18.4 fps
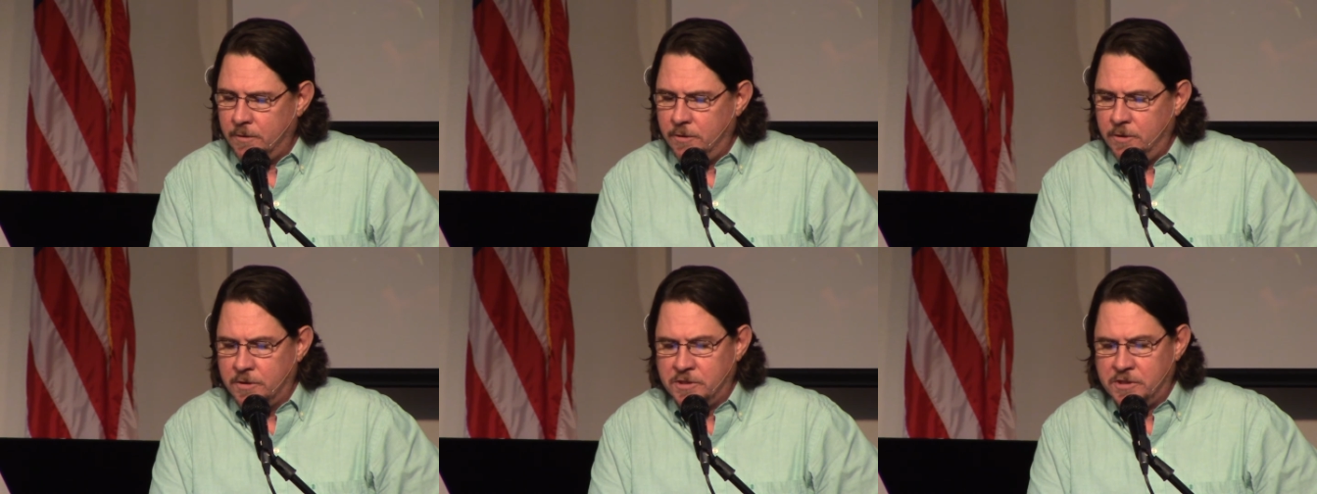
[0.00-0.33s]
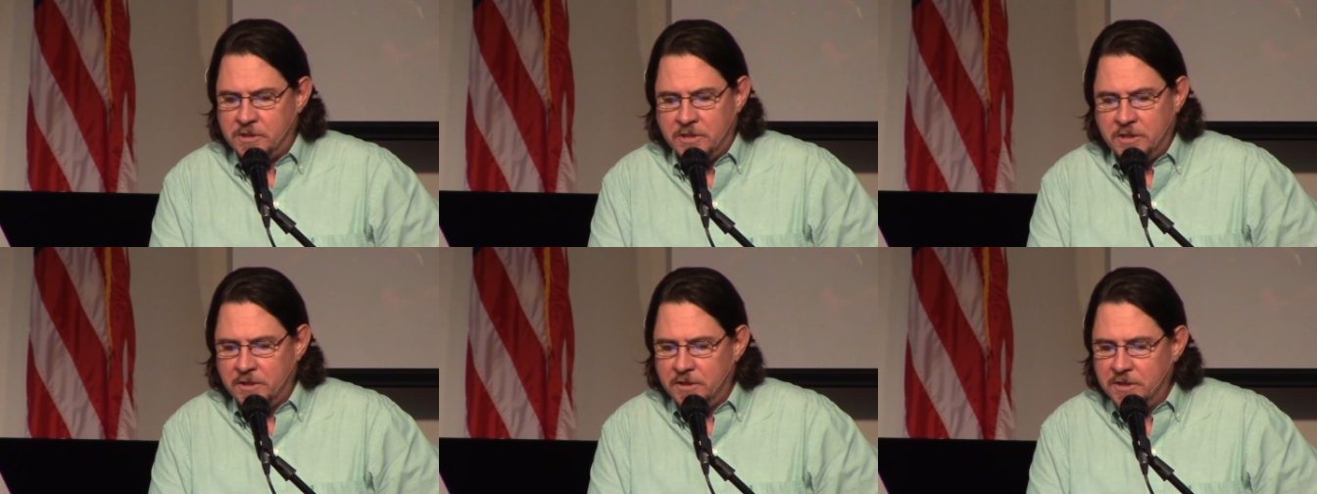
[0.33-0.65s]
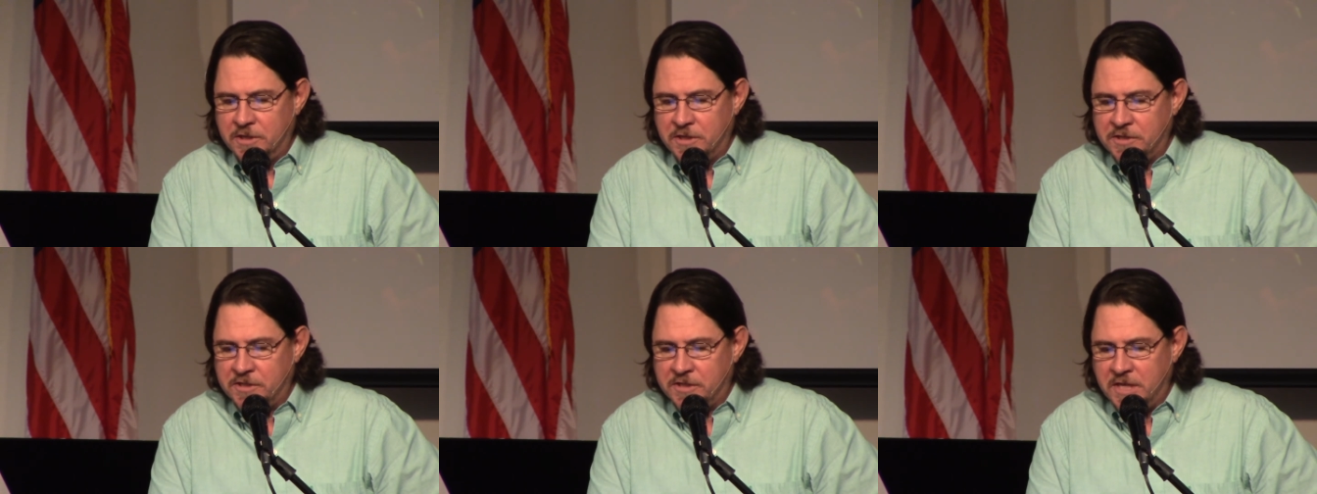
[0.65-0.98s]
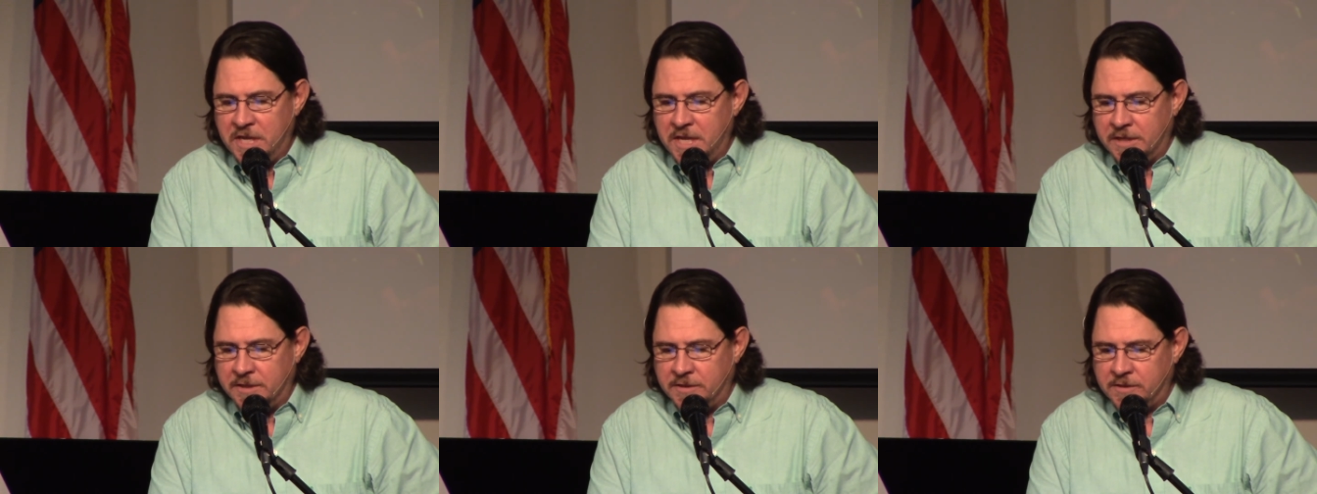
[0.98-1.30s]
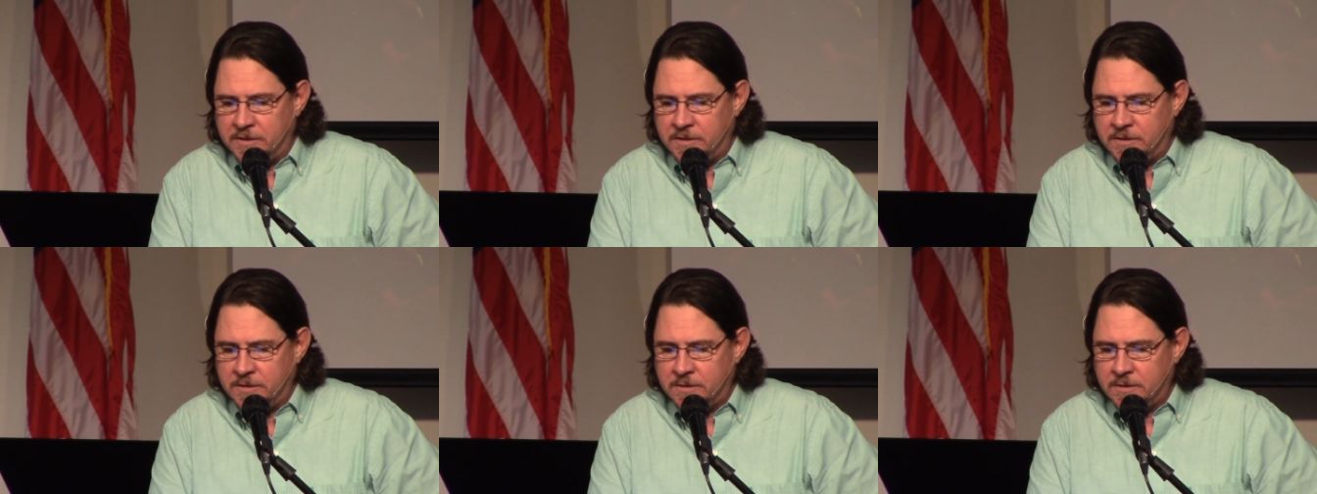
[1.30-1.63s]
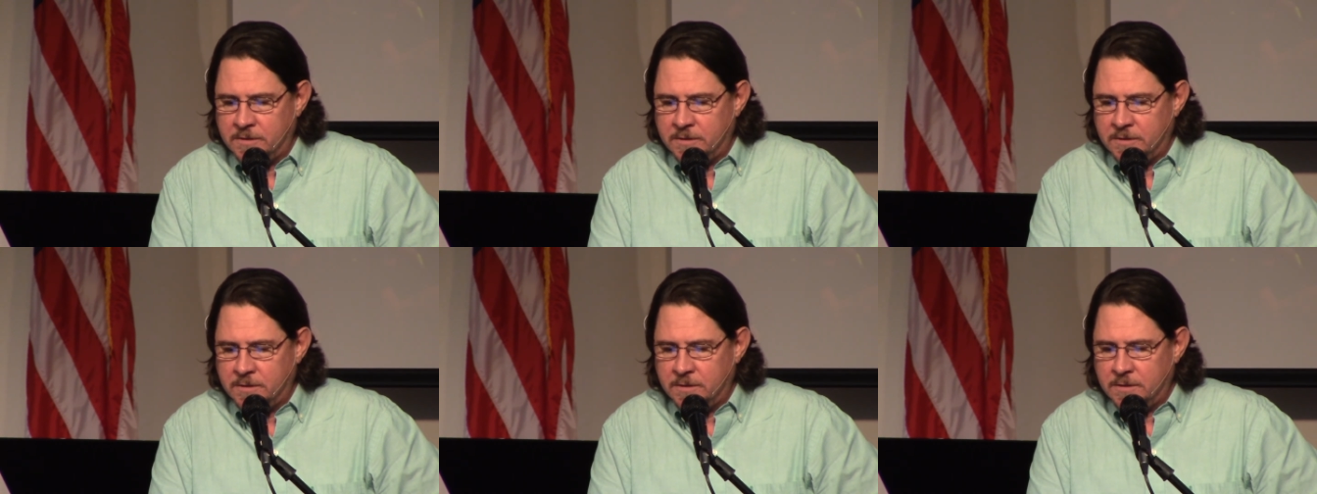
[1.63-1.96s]
You're still in your sins.
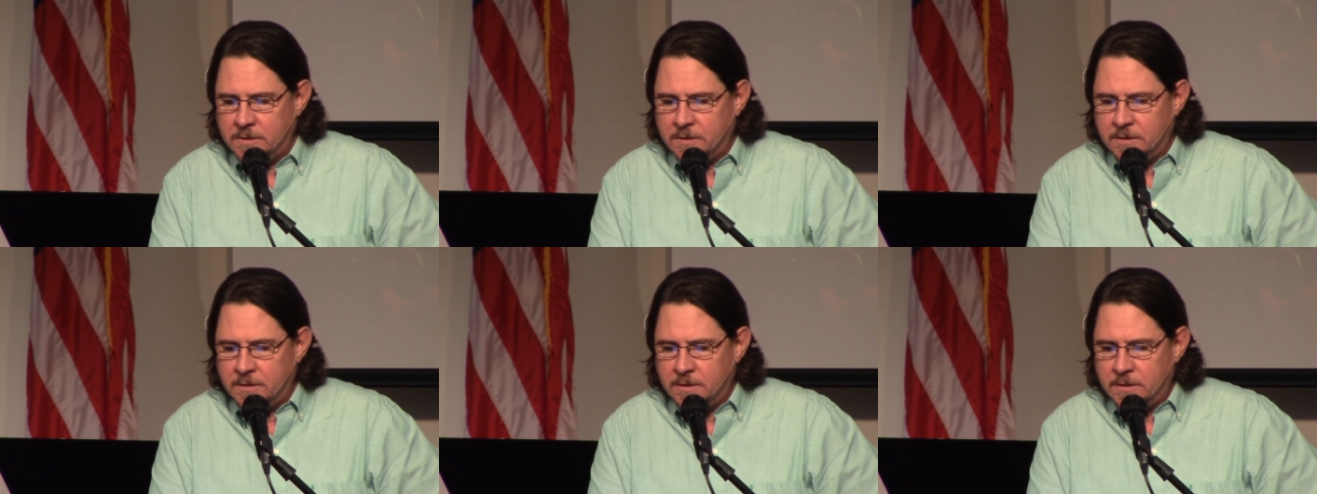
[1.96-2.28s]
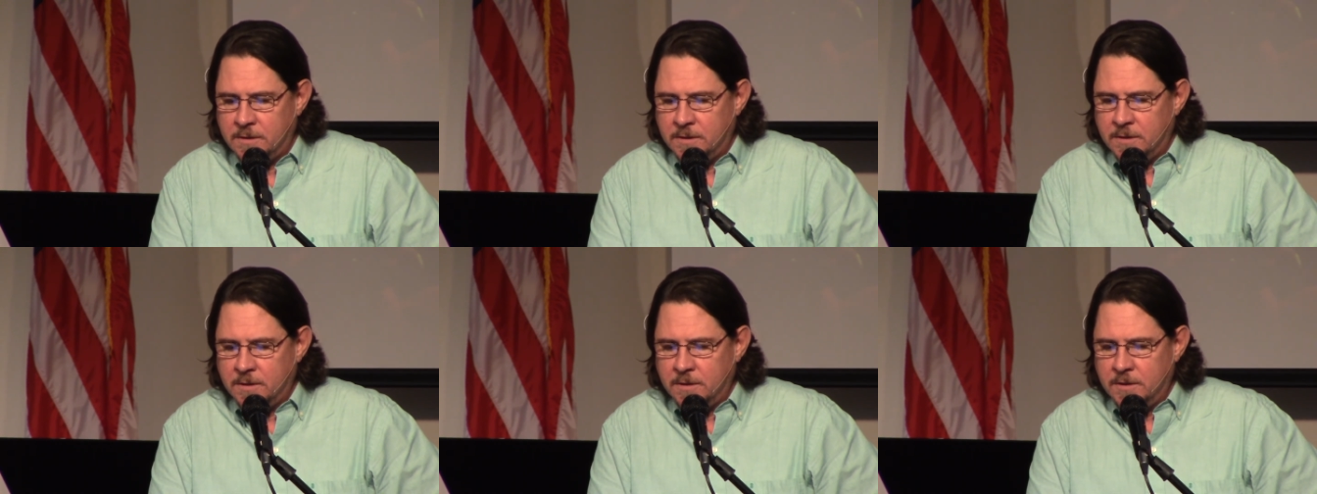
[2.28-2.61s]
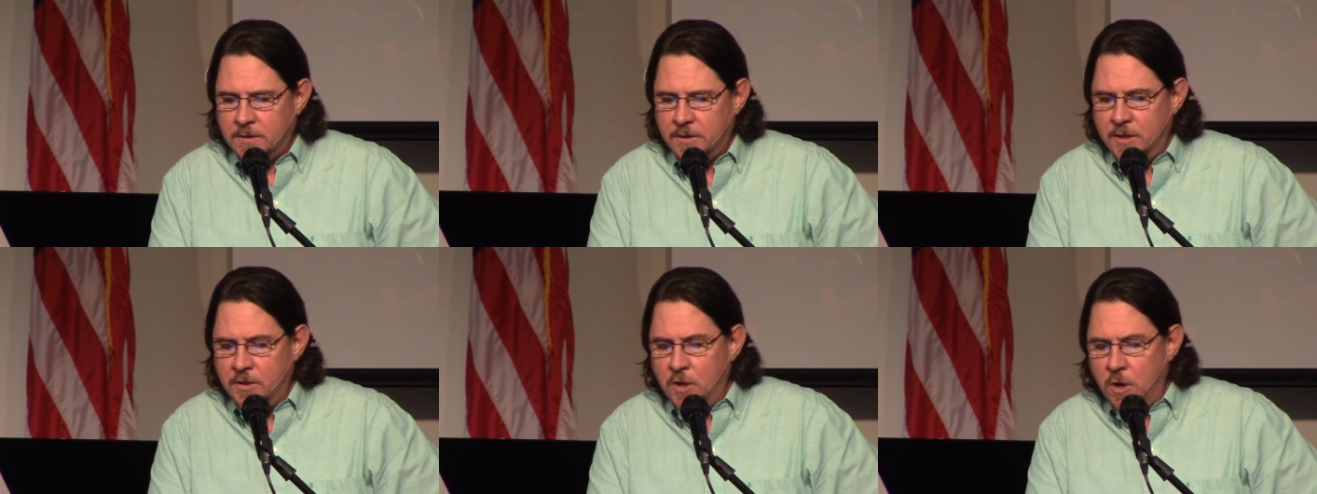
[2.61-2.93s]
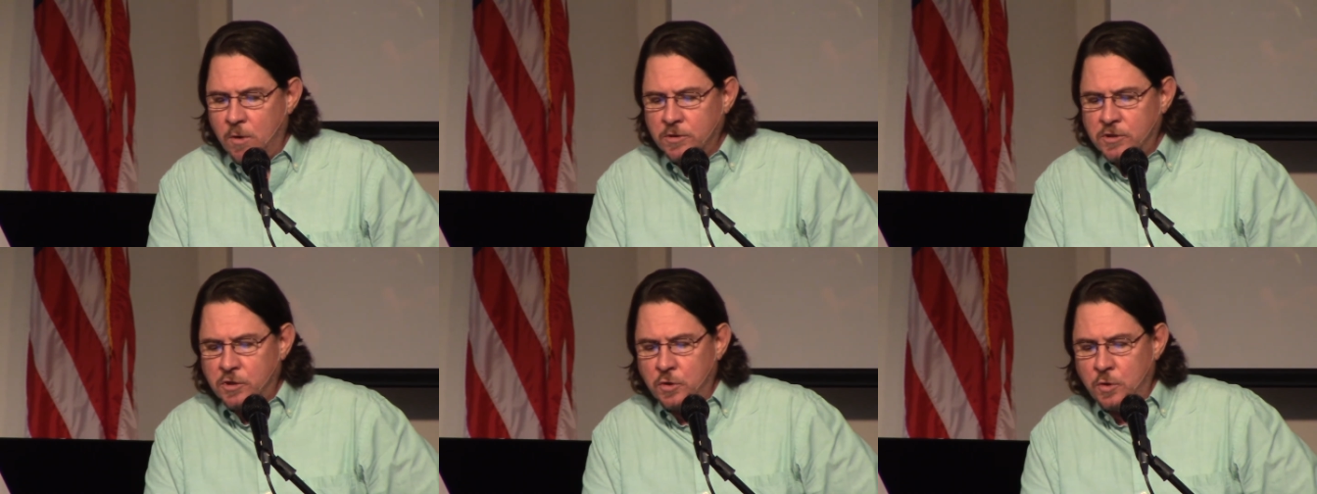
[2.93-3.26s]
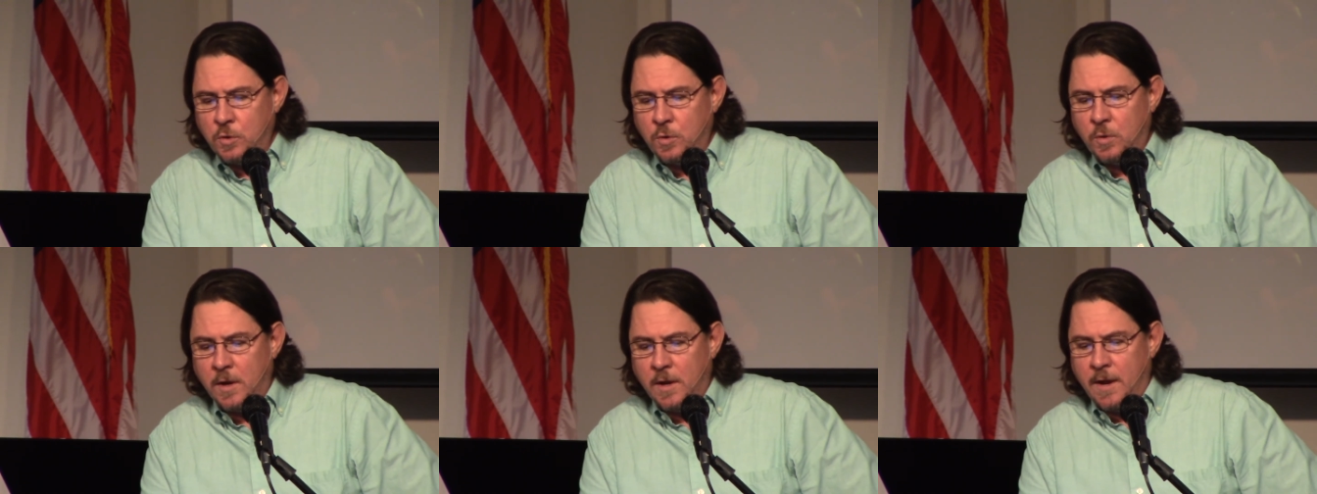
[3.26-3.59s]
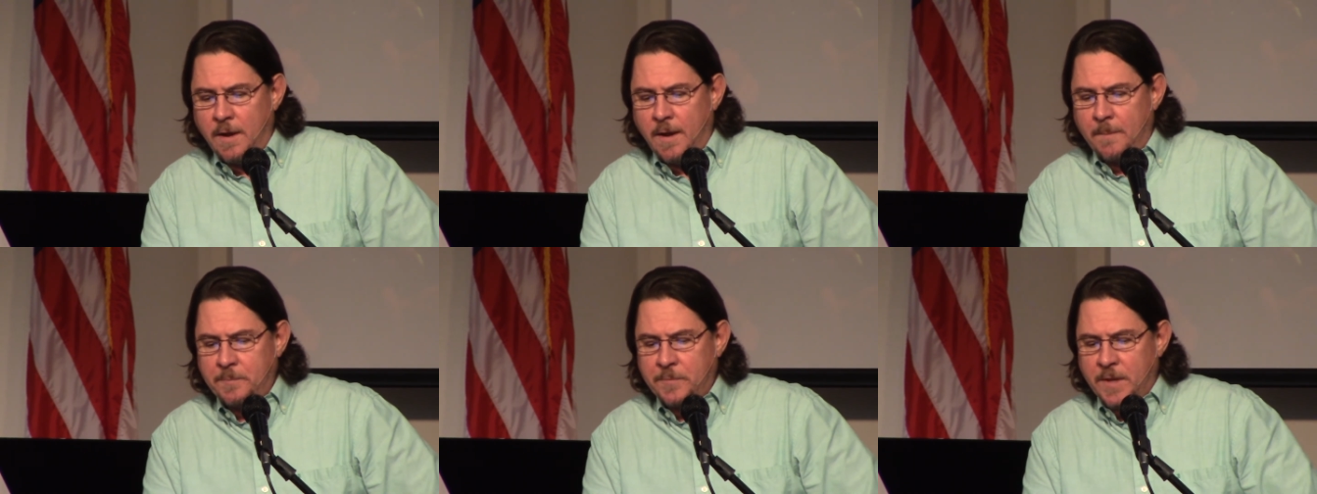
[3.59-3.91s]
Then those who